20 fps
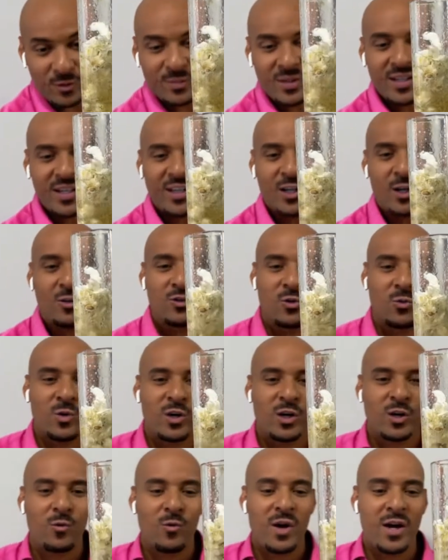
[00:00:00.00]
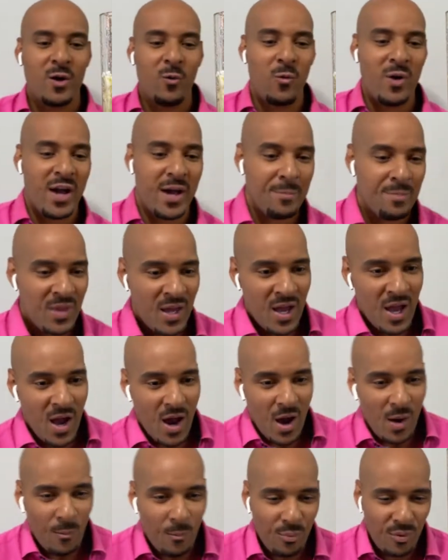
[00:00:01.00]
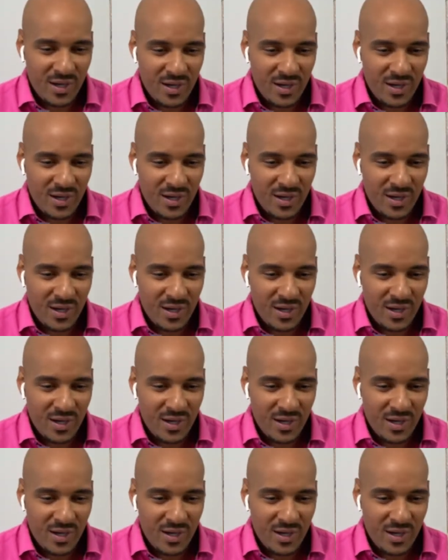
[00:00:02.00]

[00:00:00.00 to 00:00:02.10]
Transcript: formula, it goes to work right away. Wow.